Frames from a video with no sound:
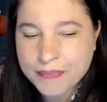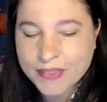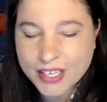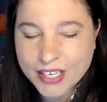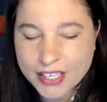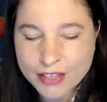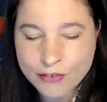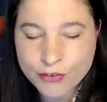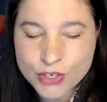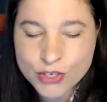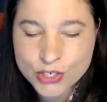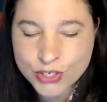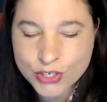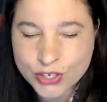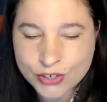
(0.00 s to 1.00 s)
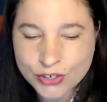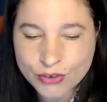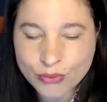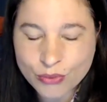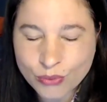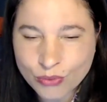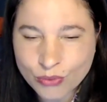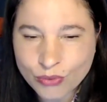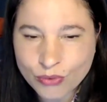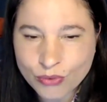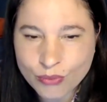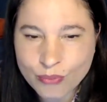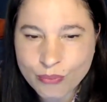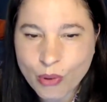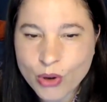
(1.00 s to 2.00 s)
In the future,
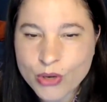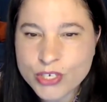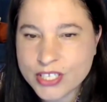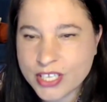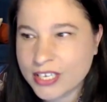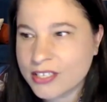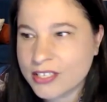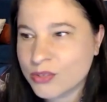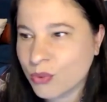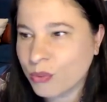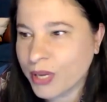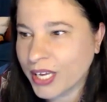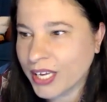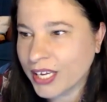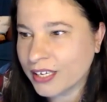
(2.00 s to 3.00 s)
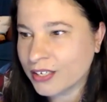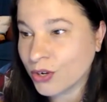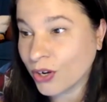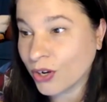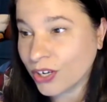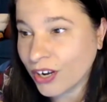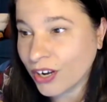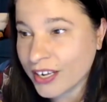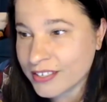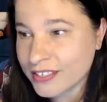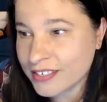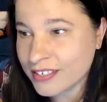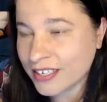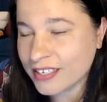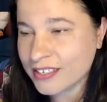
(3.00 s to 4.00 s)
most things will be
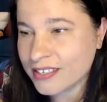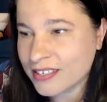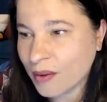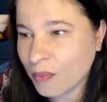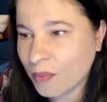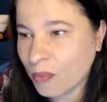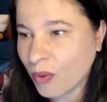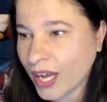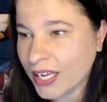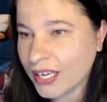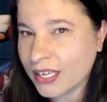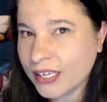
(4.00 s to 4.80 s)
tokenized in some way.